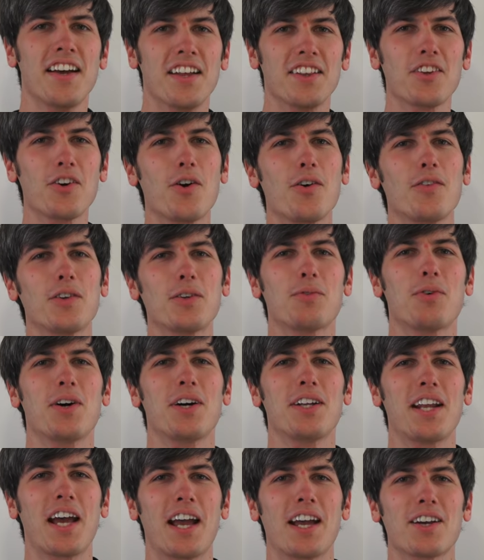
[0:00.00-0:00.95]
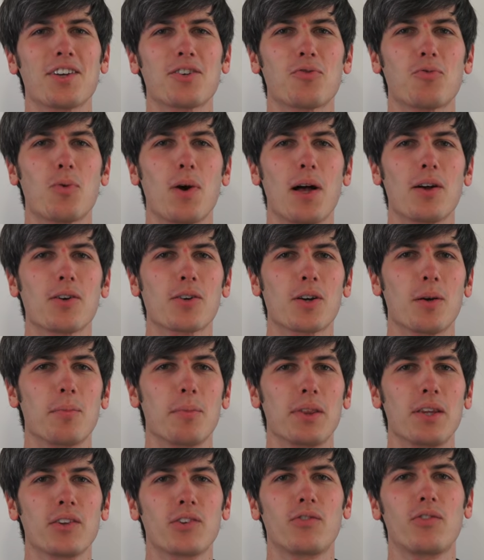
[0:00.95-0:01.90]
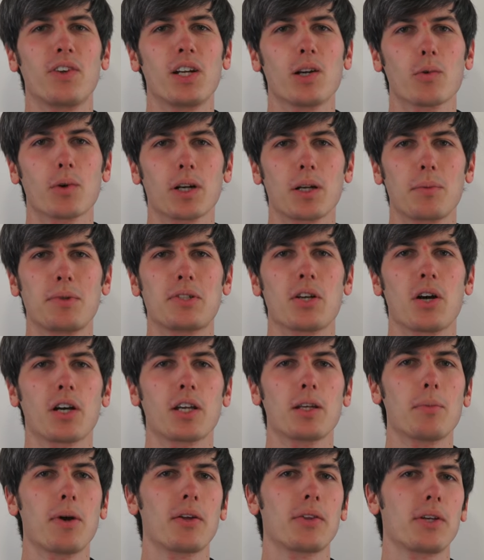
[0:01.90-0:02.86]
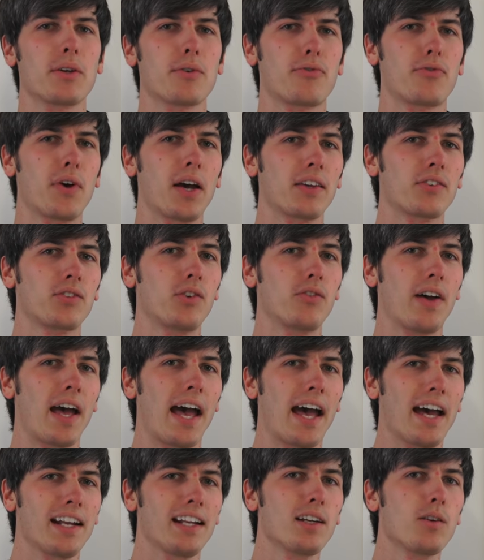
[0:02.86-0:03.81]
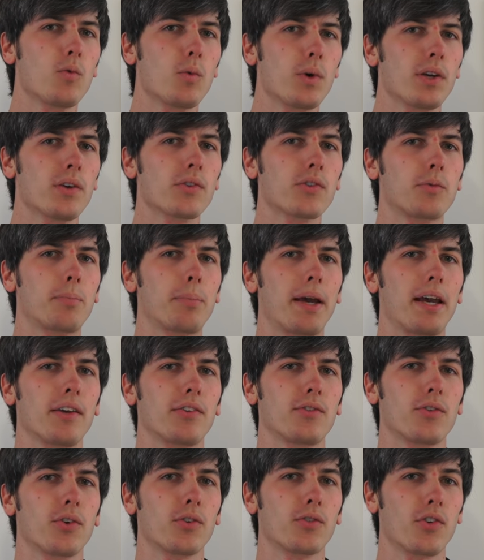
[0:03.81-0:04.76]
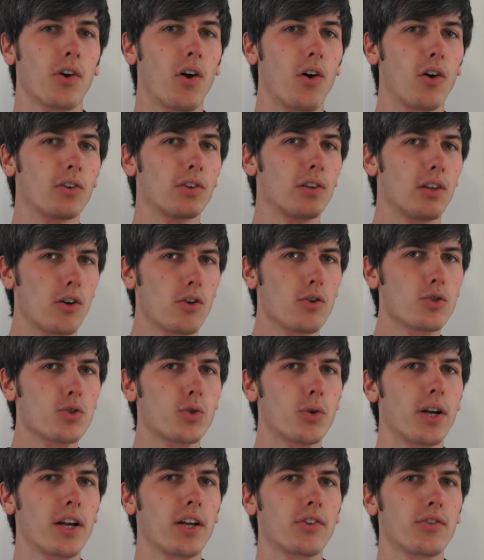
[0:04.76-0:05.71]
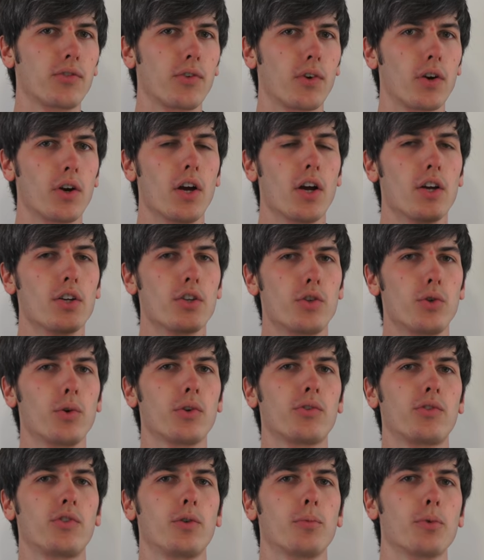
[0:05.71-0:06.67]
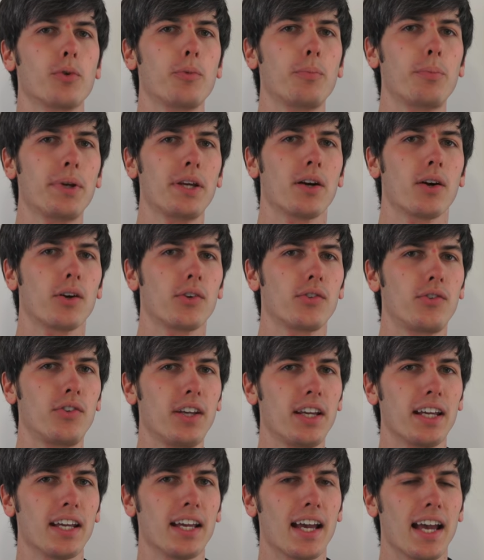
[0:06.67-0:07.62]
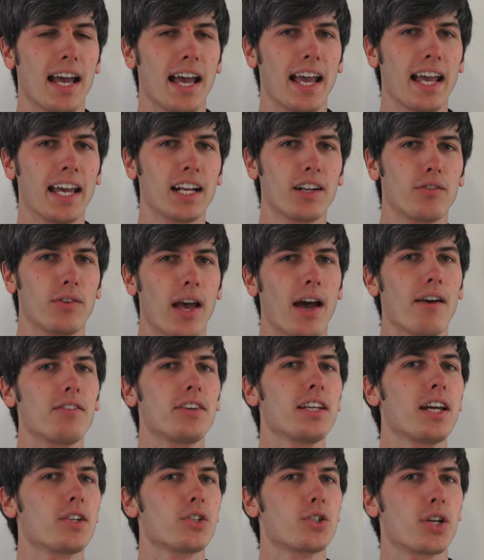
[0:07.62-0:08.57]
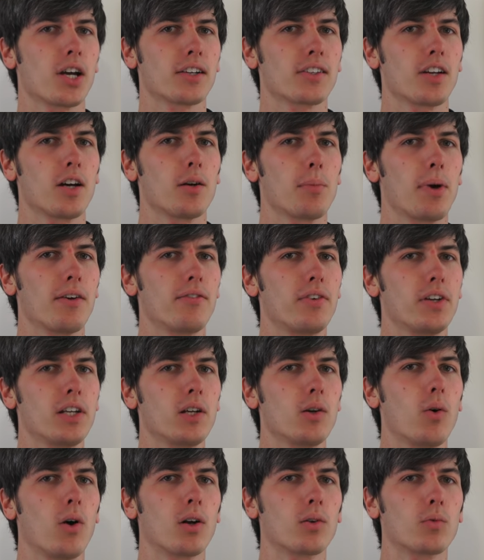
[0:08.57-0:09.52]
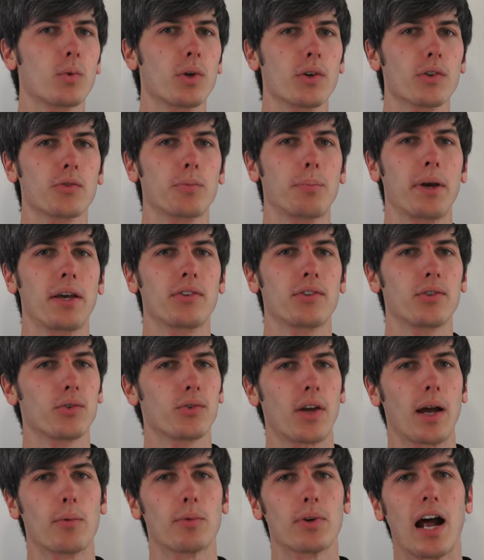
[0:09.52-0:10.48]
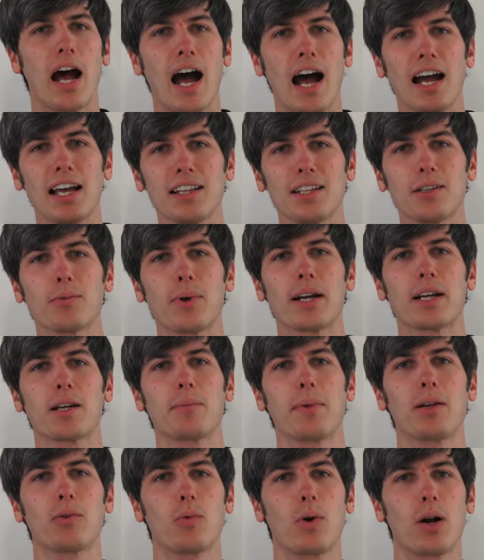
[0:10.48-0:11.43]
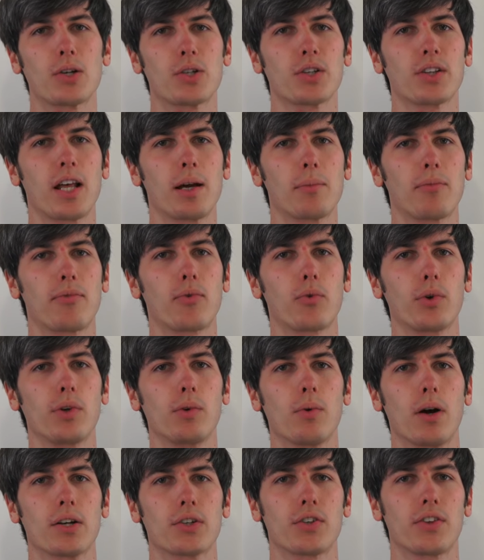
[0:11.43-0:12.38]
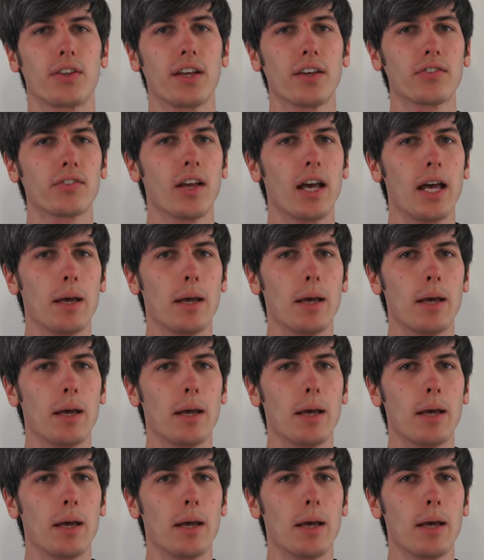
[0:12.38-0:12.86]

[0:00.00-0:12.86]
Hello everyone and welcome. In this video we're going to be talking about the effects of adding wheel spacers on load transfer to a Subaru BRZ. And if you haven't yet checked out my video on wheel spacers, I would highly recommend watching that before you watch this